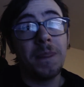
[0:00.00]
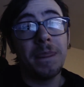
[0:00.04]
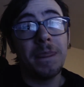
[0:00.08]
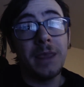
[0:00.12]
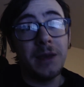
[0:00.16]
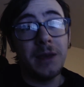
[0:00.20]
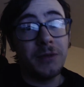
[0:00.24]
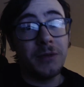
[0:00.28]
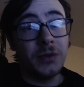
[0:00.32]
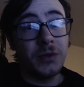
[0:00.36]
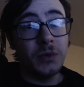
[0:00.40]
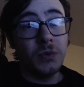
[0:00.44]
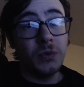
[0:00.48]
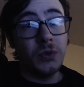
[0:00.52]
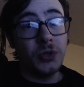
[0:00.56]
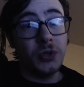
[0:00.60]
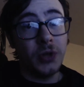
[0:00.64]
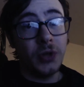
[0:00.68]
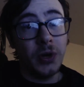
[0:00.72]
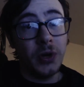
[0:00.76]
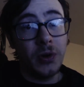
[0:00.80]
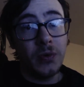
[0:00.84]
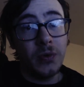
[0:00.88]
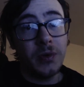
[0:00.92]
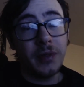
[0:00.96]
If you
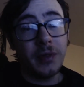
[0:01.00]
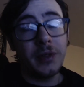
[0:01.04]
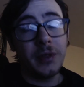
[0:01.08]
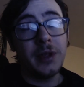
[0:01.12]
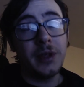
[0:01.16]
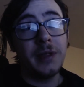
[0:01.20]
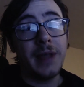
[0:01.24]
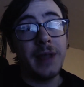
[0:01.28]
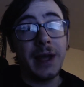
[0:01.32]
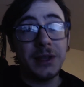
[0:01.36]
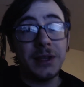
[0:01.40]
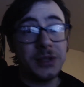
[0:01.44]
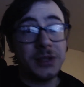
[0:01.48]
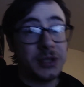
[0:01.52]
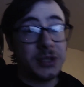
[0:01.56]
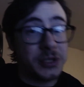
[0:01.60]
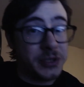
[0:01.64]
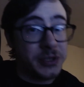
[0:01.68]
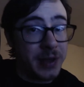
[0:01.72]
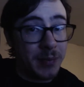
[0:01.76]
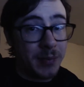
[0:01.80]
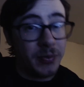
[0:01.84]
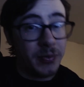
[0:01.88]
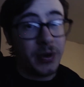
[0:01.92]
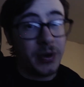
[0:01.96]
don't, then that's a
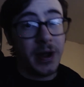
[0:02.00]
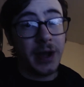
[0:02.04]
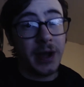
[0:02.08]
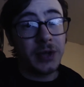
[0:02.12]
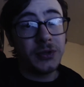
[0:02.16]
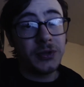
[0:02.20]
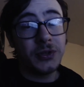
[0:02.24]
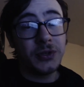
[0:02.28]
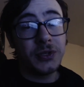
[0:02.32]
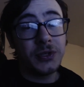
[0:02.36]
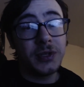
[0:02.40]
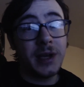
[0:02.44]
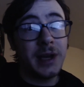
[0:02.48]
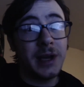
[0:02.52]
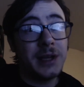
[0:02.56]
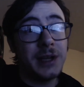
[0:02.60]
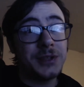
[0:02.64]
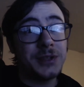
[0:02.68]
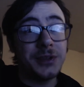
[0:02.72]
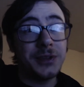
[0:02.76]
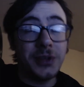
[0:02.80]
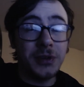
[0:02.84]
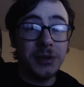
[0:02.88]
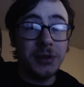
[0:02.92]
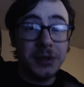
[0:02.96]
separate exercise
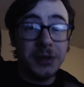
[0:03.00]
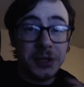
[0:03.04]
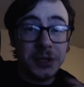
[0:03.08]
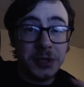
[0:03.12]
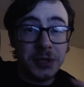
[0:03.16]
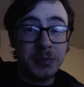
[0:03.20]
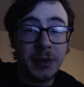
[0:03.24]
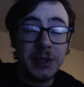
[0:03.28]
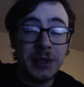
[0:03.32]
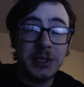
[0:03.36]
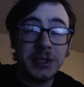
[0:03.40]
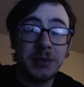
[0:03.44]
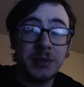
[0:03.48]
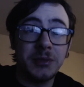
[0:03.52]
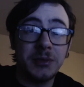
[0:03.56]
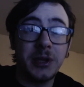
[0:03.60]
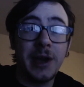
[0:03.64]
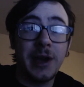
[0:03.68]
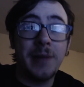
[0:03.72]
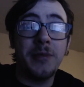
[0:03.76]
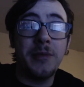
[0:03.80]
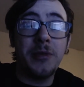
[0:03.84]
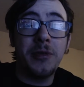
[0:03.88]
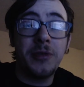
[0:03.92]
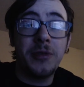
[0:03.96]
and you need to spend some
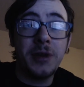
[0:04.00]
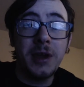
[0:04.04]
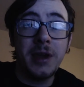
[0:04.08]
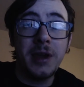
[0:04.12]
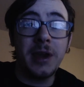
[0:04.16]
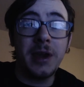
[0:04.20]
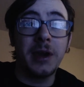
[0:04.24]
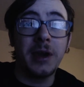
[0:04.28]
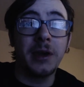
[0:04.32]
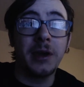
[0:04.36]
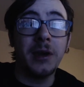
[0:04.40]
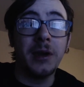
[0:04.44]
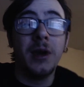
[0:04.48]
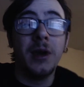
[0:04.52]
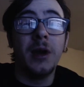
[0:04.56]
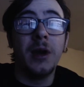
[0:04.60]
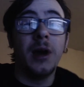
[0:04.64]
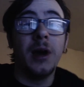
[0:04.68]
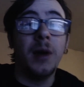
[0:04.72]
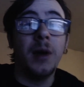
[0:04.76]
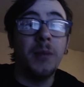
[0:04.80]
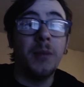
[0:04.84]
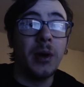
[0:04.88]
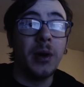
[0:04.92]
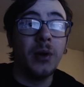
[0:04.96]
time thinking
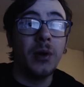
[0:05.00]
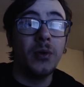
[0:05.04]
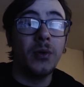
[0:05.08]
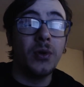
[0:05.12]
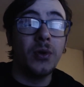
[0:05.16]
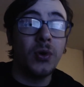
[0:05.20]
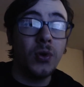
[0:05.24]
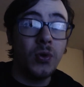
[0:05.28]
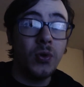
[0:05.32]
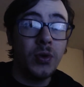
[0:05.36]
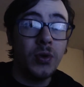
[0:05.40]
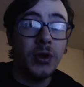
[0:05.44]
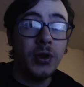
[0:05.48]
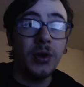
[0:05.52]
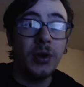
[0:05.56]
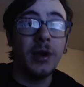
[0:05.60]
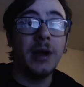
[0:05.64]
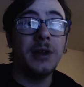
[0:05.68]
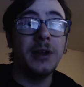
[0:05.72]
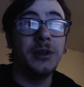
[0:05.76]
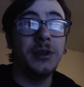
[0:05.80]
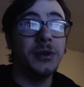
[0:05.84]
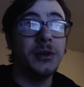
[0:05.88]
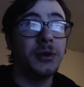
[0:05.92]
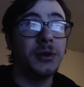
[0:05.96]
about who your
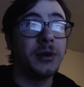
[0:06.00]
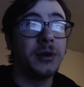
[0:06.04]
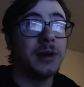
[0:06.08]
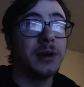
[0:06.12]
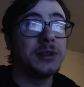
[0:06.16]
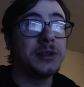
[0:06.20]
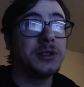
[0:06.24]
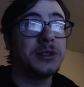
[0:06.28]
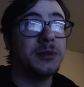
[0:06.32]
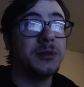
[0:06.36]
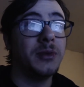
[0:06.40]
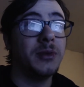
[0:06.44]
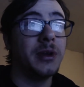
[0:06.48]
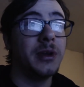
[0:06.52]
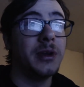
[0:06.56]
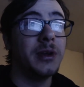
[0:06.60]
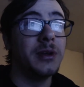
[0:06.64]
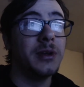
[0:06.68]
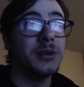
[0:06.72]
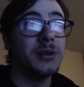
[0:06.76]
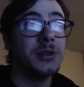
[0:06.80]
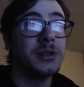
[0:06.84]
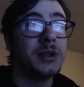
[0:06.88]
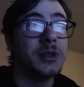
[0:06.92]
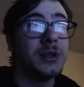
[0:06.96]
ideal customer
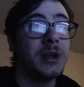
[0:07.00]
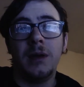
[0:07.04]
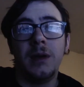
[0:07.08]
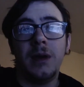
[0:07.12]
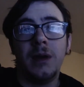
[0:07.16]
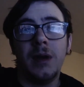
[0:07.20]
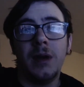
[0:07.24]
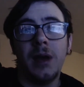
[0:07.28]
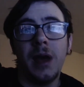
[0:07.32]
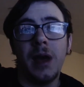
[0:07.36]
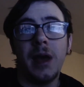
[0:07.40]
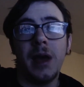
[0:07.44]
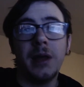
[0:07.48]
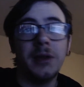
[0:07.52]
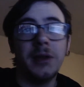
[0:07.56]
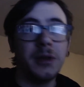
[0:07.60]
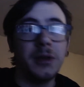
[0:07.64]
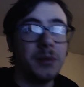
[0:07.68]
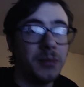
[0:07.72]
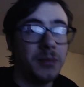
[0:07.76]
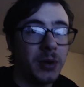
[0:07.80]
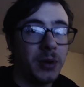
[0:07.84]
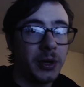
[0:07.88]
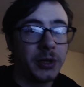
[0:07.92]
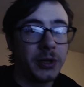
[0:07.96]
is. And in
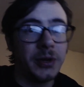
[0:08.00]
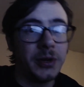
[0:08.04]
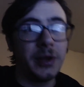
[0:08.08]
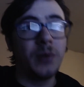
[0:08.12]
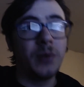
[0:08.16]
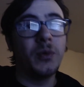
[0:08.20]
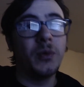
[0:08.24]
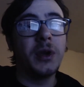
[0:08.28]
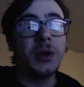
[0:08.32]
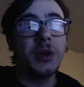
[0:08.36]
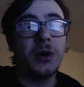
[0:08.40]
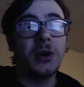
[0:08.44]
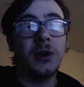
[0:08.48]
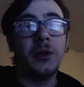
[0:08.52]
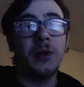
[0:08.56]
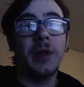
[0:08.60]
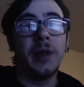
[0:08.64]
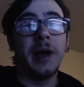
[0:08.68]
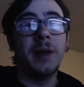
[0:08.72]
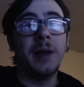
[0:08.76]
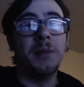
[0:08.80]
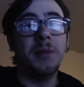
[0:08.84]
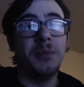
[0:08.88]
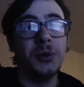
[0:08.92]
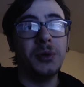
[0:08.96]
marketing, we call
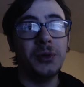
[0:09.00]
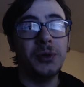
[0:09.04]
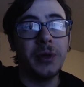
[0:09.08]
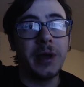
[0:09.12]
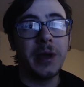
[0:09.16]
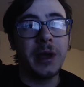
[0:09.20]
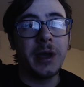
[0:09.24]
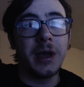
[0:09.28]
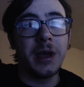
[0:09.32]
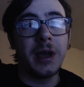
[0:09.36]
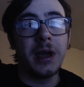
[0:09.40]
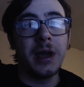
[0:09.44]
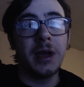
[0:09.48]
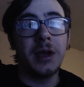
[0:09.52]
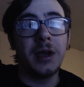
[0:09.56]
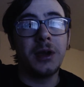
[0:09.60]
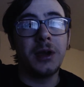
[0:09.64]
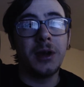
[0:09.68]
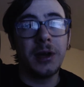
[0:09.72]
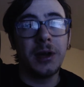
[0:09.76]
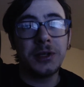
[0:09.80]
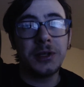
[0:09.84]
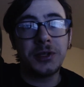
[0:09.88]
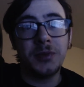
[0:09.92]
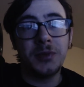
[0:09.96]
that building a
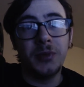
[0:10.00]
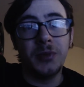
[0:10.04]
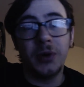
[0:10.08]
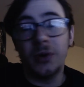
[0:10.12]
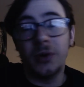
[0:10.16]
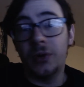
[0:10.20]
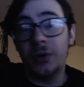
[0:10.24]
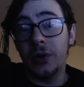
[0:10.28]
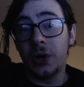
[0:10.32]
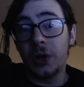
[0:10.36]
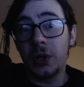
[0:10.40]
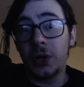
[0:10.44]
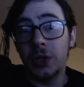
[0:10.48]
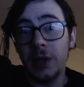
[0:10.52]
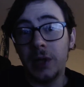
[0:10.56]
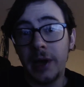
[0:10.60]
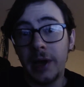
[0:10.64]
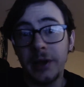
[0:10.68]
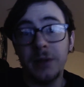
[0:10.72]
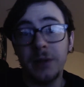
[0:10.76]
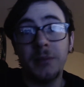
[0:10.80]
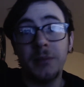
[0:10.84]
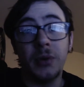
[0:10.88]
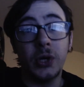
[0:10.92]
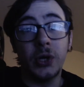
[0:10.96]
customer or a
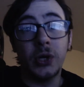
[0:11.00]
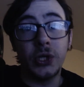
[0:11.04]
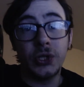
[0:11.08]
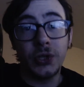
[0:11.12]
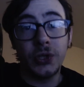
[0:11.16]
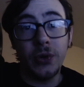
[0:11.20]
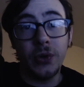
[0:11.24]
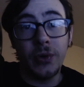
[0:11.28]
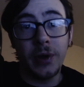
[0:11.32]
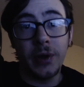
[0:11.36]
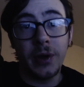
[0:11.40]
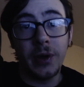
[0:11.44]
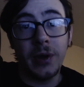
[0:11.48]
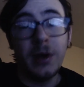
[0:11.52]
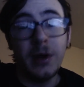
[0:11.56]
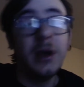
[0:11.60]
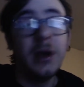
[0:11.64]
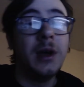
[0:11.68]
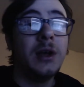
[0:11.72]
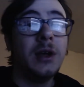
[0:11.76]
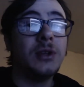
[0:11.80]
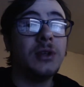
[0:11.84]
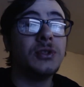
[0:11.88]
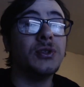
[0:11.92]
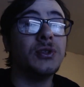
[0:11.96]
client persona.
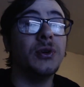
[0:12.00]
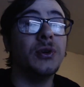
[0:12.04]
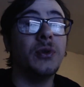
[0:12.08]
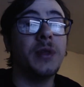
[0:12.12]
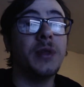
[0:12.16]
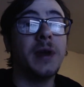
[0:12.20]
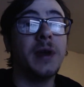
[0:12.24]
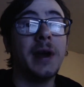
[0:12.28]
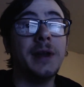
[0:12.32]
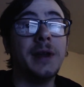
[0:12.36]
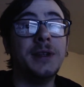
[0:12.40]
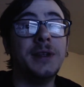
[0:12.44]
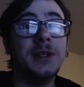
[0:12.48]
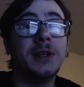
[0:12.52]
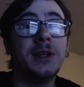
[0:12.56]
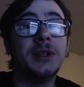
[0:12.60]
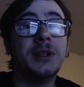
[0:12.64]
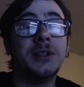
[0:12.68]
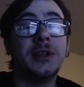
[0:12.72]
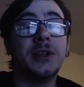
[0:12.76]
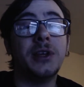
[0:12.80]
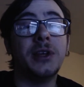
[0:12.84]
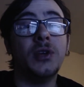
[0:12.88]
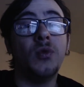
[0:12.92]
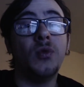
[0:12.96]
So the idea is
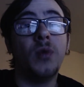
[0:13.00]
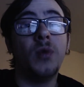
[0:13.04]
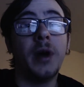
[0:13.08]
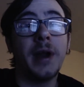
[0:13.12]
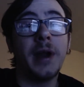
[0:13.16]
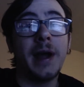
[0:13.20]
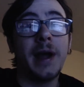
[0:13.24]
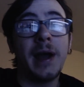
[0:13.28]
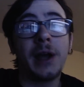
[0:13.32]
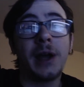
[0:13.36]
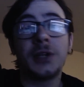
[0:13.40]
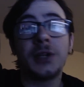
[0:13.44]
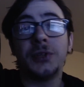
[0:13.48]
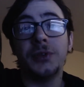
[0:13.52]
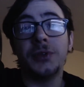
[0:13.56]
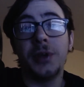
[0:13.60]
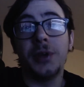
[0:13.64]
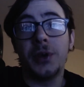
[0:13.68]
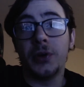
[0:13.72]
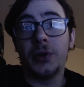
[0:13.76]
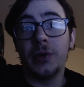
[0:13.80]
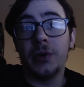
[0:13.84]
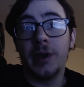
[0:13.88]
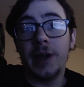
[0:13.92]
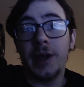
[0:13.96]
that you want to actually
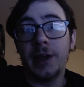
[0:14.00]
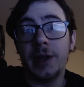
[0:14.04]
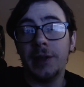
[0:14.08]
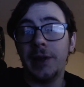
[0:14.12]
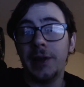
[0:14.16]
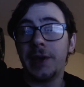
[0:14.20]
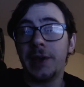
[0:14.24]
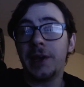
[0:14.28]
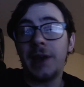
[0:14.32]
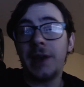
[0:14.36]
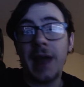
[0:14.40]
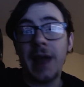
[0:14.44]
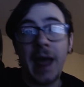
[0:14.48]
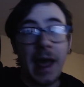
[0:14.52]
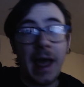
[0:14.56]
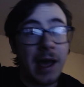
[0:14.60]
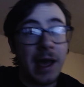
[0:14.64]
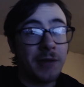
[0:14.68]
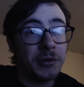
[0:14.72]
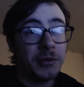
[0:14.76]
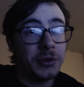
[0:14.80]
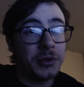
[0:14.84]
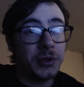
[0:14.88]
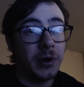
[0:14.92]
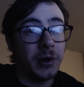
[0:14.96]
create like an
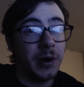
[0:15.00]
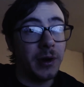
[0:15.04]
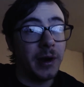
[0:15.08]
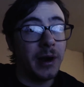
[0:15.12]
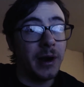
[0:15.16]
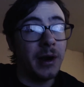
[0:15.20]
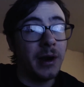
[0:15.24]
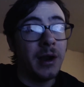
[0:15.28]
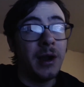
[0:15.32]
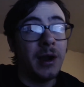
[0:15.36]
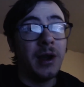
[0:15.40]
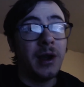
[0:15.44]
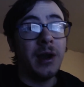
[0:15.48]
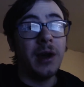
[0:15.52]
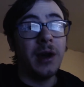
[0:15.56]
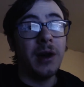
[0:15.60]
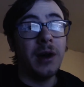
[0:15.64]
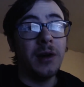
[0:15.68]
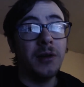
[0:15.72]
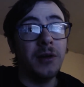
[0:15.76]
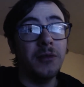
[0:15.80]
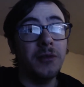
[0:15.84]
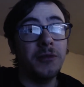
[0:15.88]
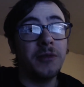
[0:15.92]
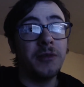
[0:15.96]
avatar
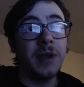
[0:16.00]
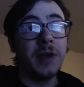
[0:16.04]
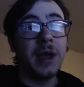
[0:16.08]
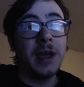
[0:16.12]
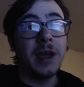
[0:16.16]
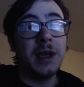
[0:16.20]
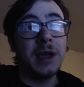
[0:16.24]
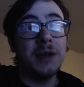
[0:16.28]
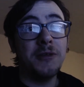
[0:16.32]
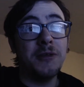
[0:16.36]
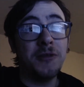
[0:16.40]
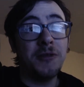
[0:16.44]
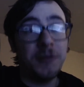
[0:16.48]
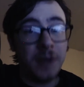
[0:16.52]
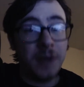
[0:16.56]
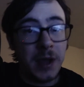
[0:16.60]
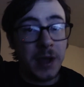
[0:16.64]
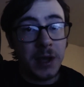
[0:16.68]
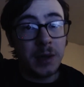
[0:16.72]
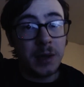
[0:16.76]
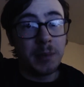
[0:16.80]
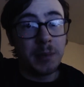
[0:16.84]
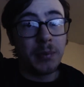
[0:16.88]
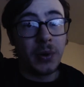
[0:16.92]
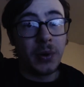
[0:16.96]
of a
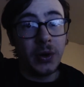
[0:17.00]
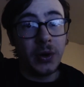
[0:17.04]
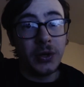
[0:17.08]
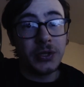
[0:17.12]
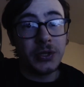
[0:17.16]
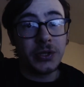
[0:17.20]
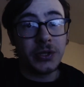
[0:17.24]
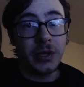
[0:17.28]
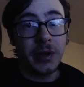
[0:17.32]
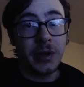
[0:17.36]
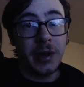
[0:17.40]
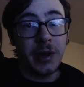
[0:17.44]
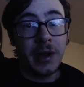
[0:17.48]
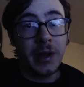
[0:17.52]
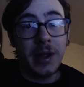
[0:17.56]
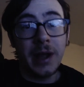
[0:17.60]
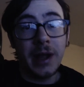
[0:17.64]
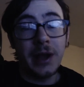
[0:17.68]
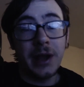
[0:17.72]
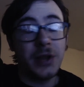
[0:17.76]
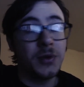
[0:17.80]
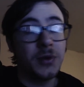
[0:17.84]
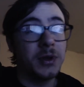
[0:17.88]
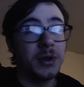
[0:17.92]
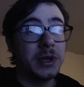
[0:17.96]
fake person,
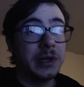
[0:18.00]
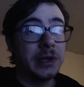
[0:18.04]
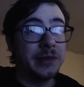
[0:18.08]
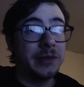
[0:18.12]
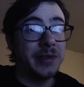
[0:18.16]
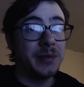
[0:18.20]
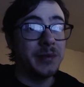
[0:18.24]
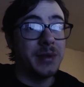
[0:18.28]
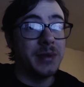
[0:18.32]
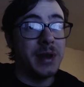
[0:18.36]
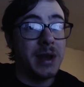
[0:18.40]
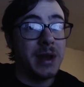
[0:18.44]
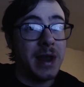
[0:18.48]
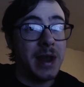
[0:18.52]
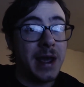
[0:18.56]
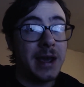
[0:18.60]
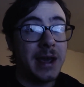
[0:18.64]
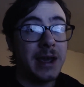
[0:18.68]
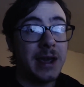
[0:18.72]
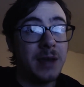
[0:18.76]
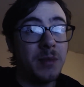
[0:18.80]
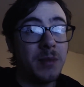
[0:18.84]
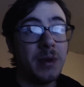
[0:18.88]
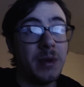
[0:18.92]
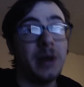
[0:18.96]
and you can give them a
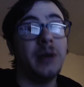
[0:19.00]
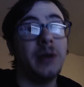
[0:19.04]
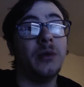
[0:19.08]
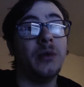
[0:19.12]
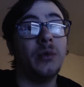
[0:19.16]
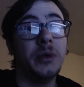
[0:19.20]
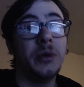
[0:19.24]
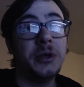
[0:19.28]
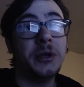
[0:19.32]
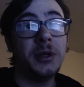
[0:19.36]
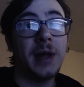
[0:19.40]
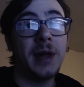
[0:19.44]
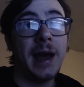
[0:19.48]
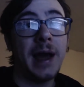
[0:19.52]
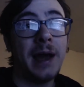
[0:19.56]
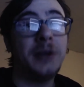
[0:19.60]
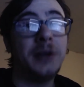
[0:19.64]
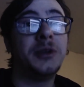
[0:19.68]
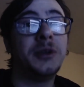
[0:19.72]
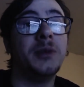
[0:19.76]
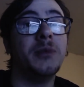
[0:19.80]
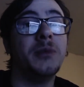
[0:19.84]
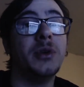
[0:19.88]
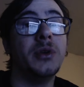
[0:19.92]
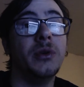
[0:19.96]
name and real
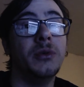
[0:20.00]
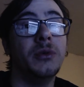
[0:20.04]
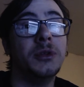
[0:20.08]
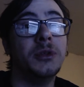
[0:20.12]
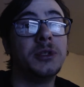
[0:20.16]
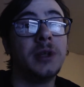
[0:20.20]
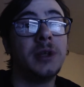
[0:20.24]
attributes